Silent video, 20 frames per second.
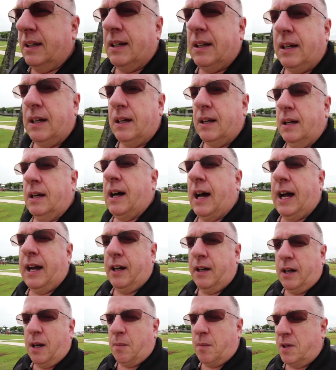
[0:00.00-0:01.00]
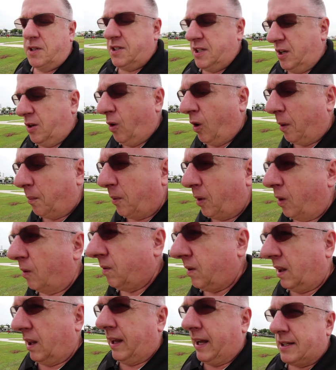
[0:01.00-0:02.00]
Higher numbers than normal
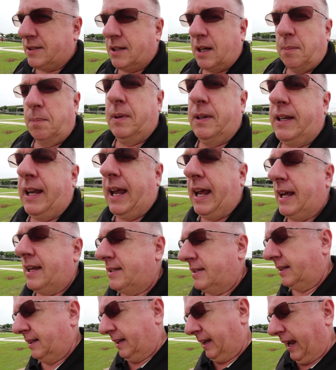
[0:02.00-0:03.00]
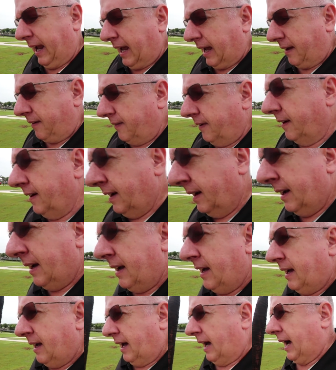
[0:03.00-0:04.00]
over the last couple of days, and they have
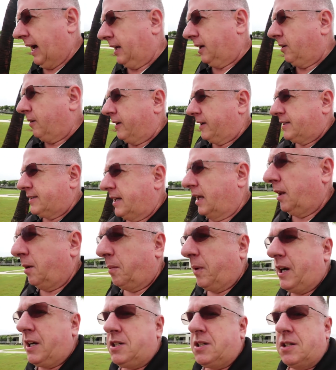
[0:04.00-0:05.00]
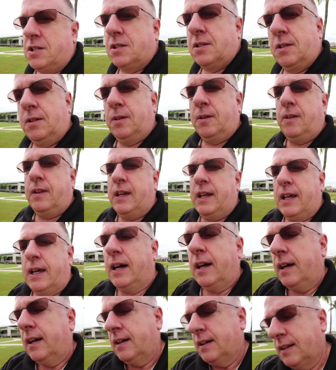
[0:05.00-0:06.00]
ongoing celebrations through the
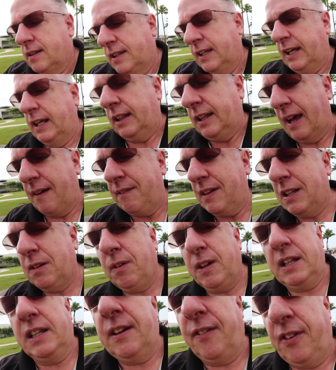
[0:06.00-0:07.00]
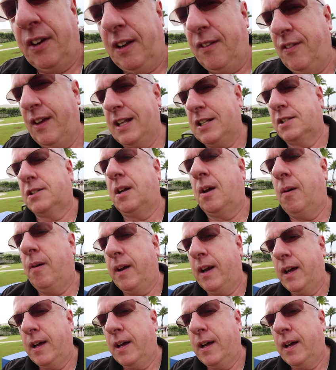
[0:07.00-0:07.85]
11th with different events going